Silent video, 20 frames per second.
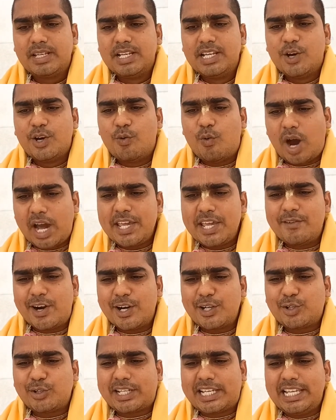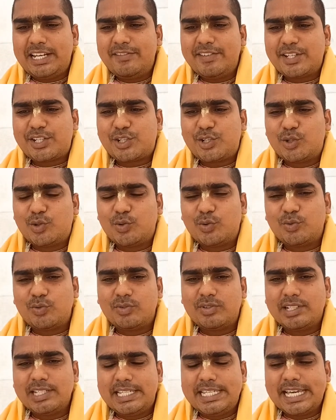Why he want to kill Vishnu?
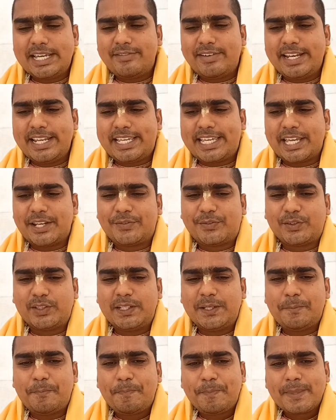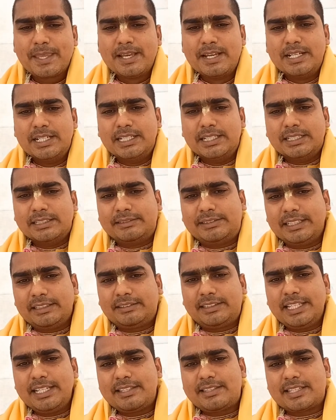Hear very carefully.
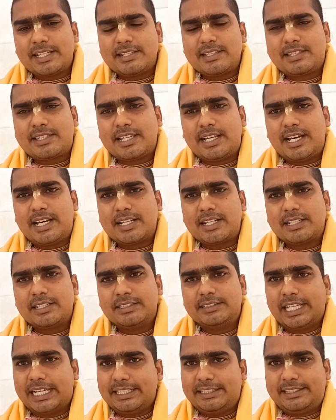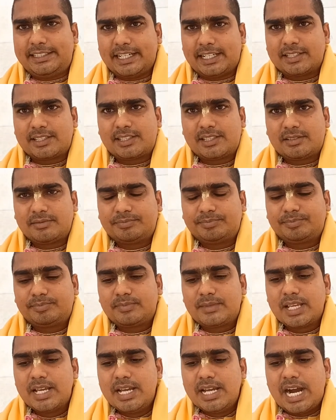Diti sons are Daityas.
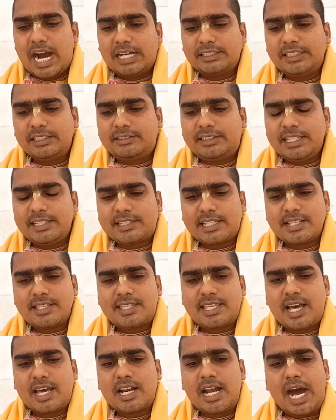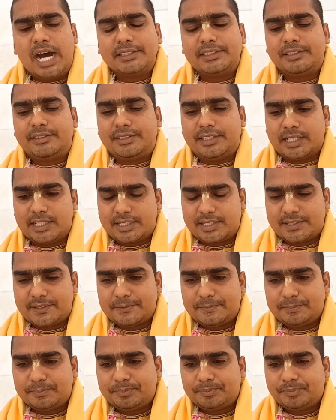Aditi sons are Adityas.
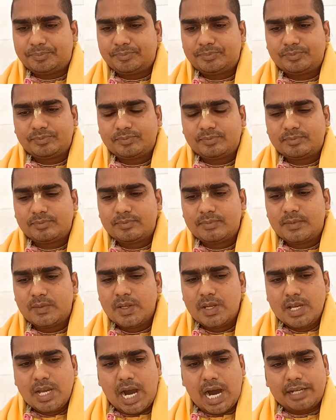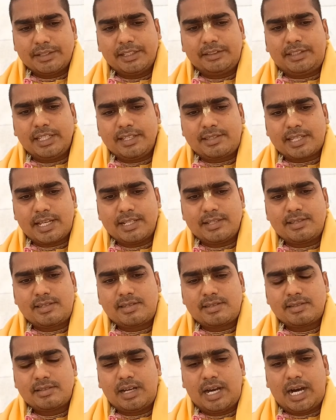Aditi
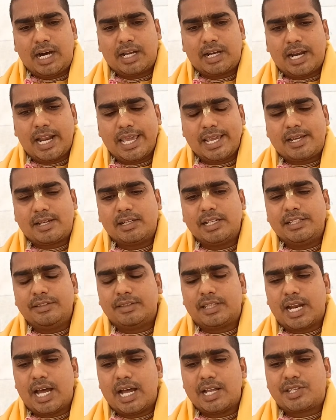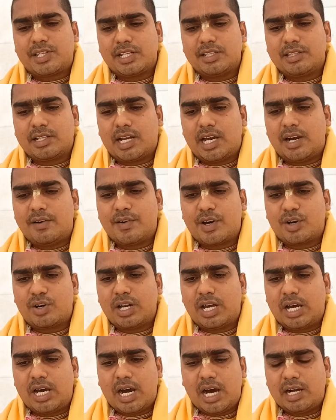sons are like Indra, Chandra,
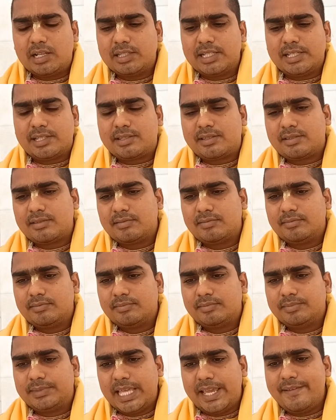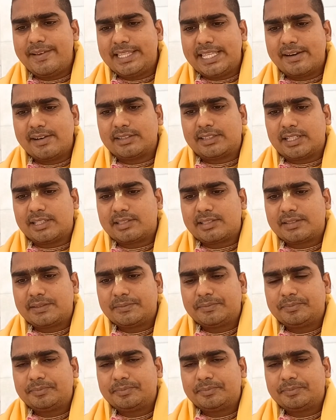Varuna, all this, Devi Devatas.